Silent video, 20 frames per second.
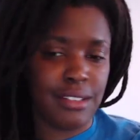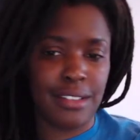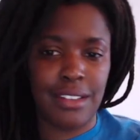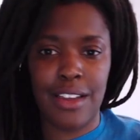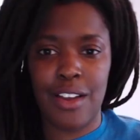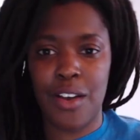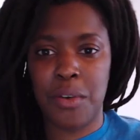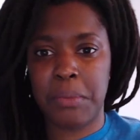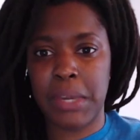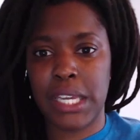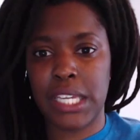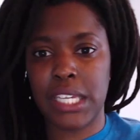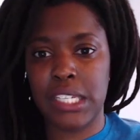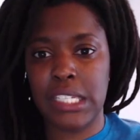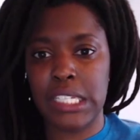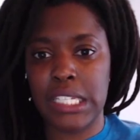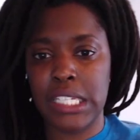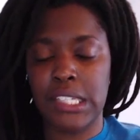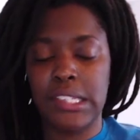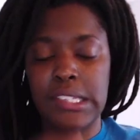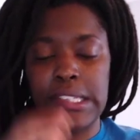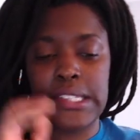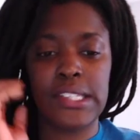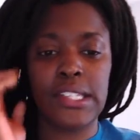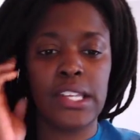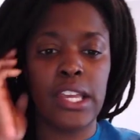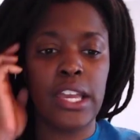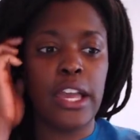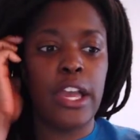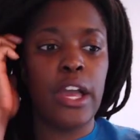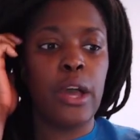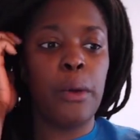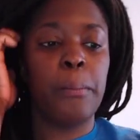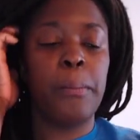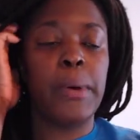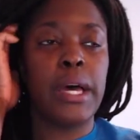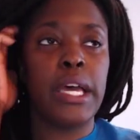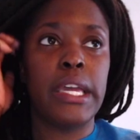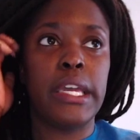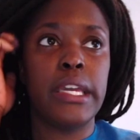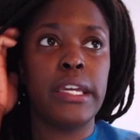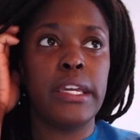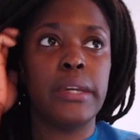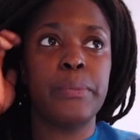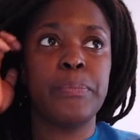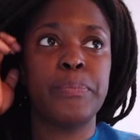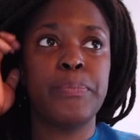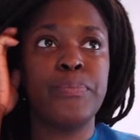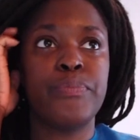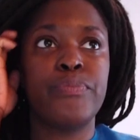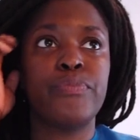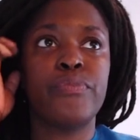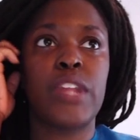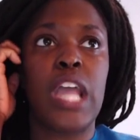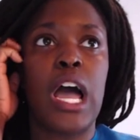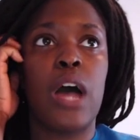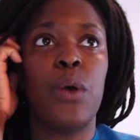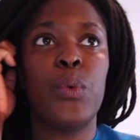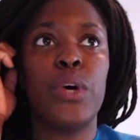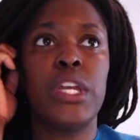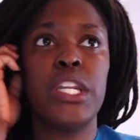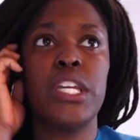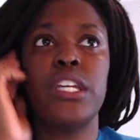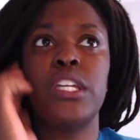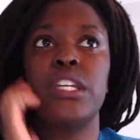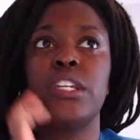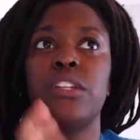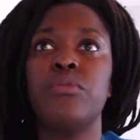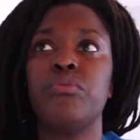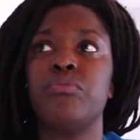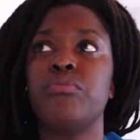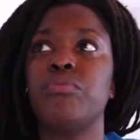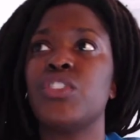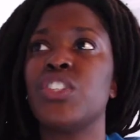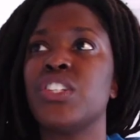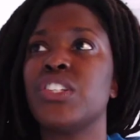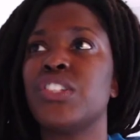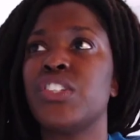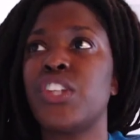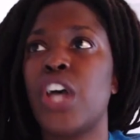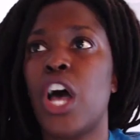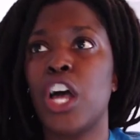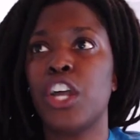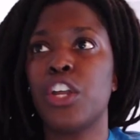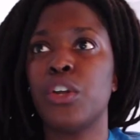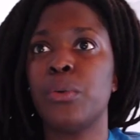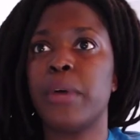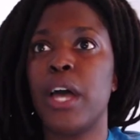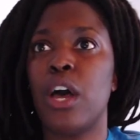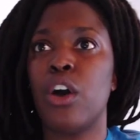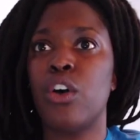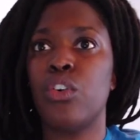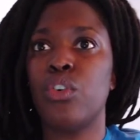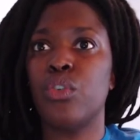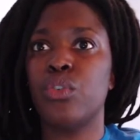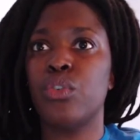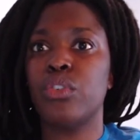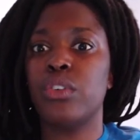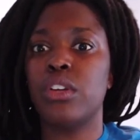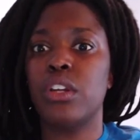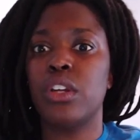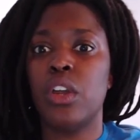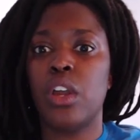Oh my goodness. But I want to just talk about,